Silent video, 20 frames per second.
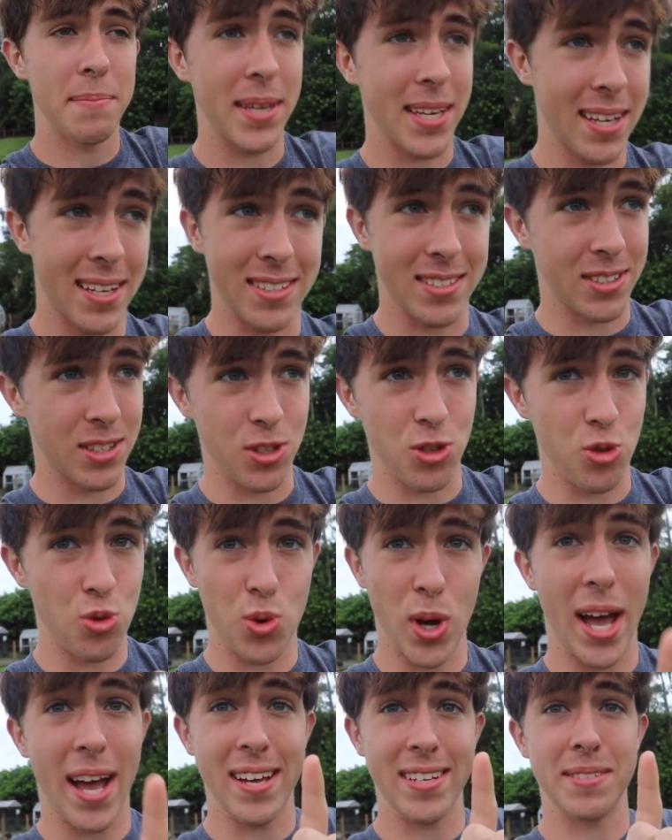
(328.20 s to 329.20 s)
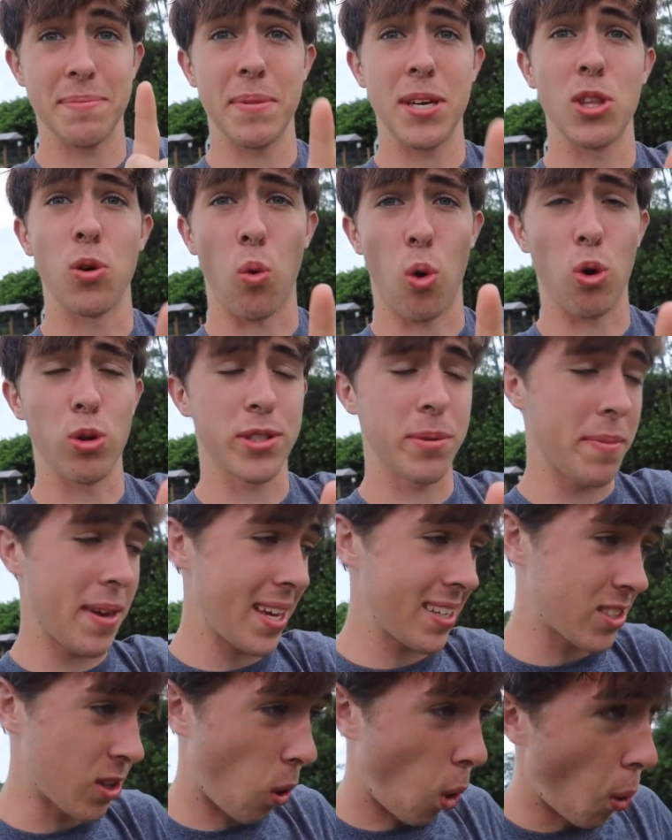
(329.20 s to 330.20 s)
because you guys mean the world to
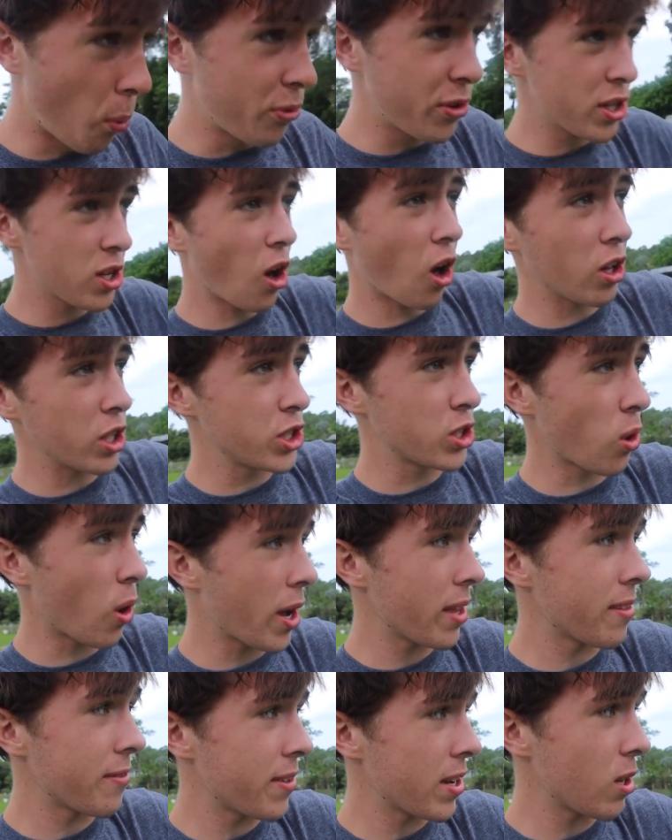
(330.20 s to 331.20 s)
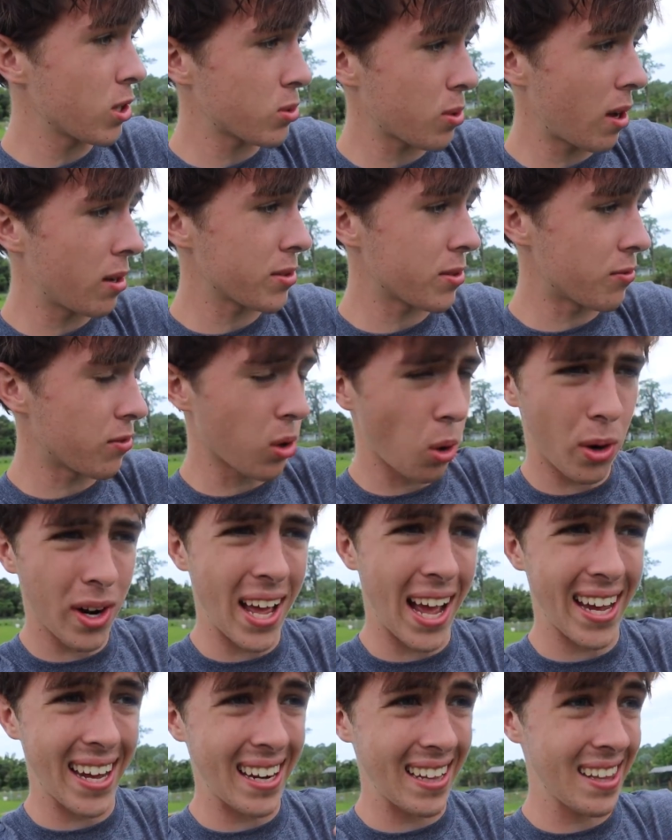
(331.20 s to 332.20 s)
me. So hopefully y'all enjoyed the videos while I was in
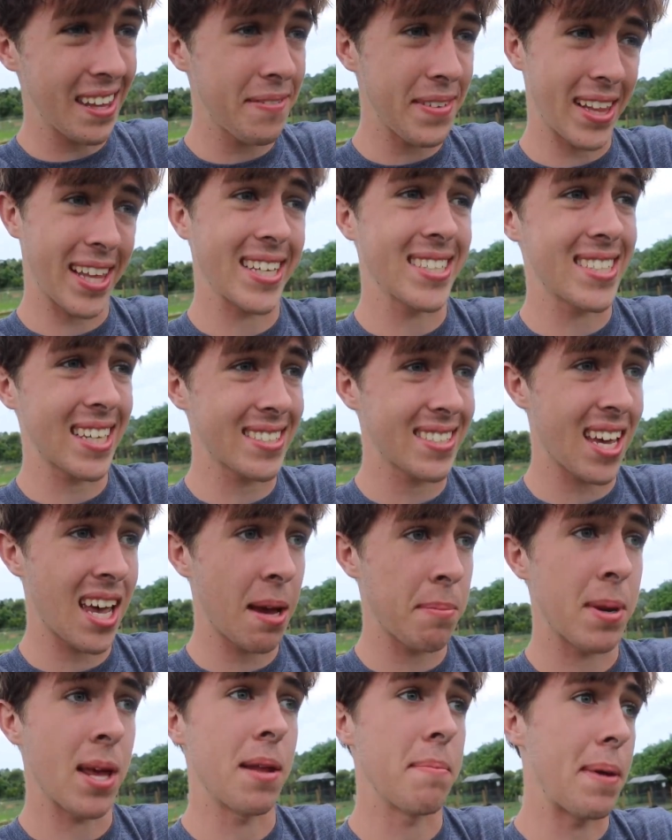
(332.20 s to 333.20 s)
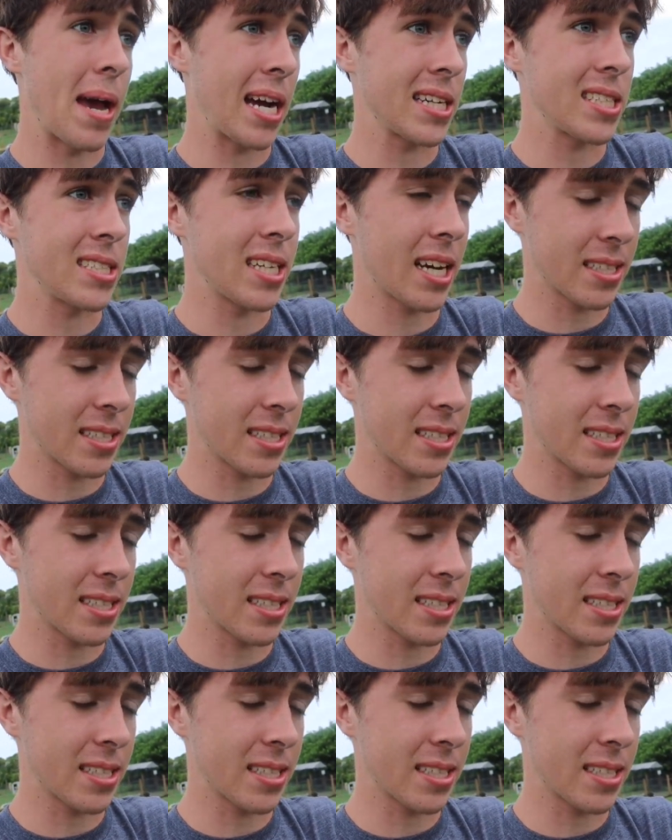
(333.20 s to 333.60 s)
Florida. I gotta leave at like 6 a.m. and head back to